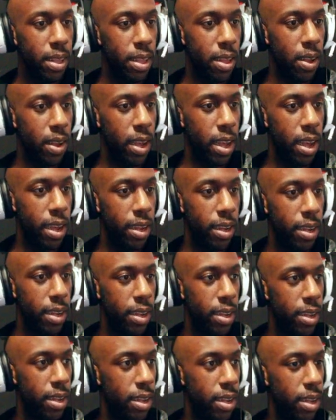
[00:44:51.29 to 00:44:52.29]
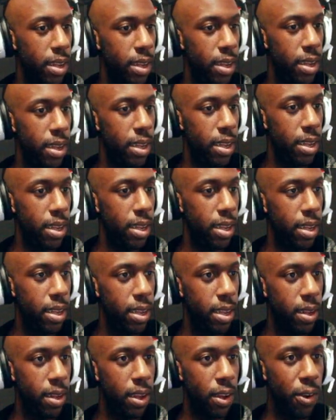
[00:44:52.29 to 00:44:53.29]
Okay.
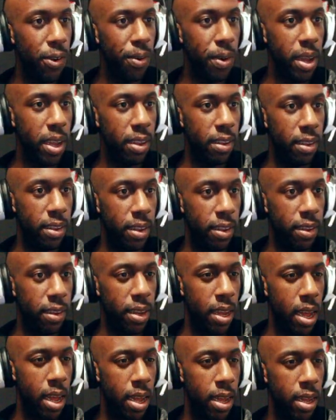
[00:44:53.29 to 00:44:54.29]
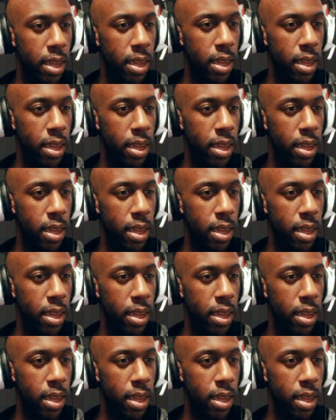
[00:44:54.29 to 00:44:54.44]
Uh, who is this guy?